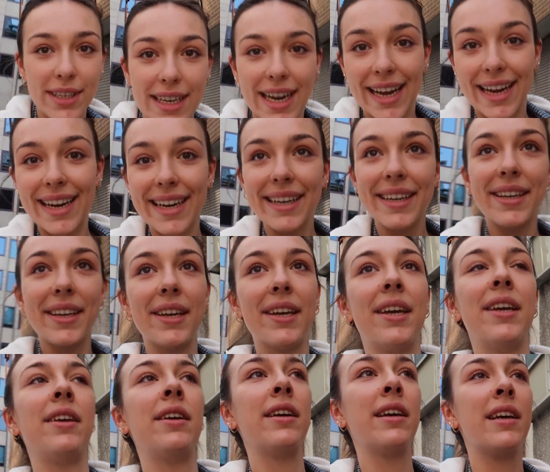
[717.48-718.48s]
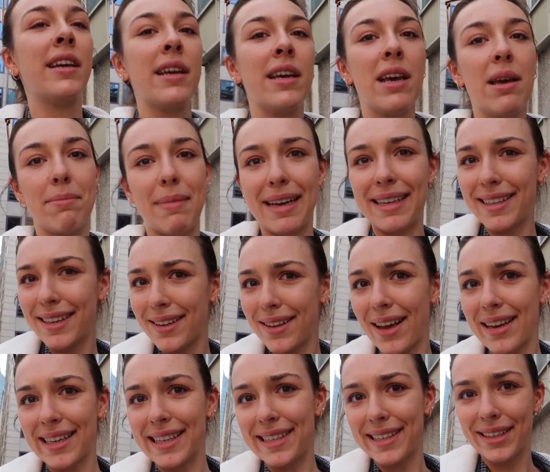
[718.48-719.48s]
today. Makes it a
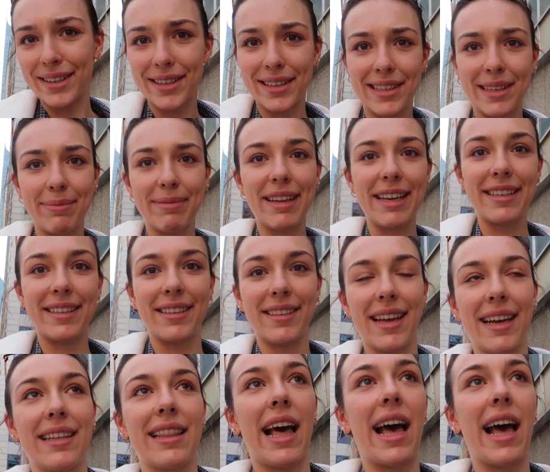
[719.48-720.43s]
lot easier to see places like